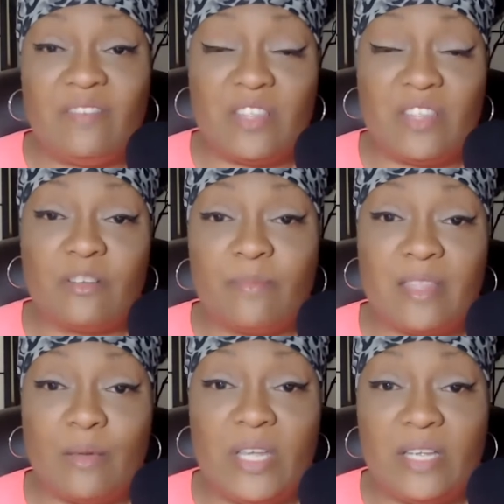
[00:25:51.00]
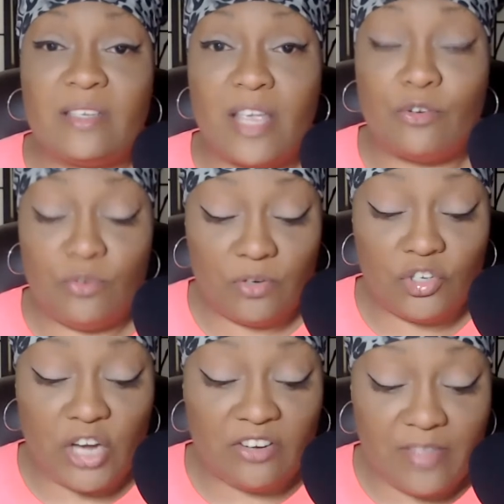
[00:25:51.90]
there's something that we can say or do to
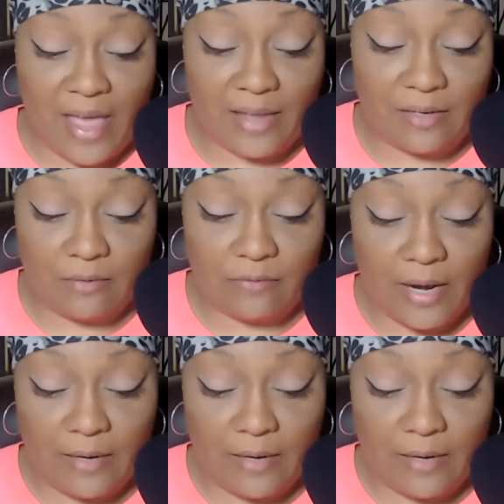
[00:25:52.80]
change that, right?